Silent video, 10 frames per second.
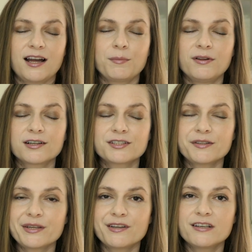I belong
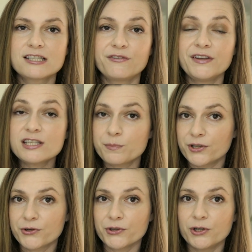to this
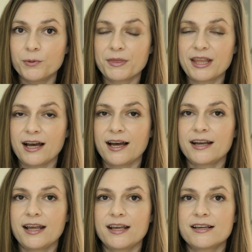Facebook group
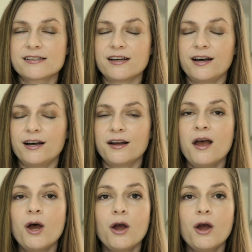that is a uh,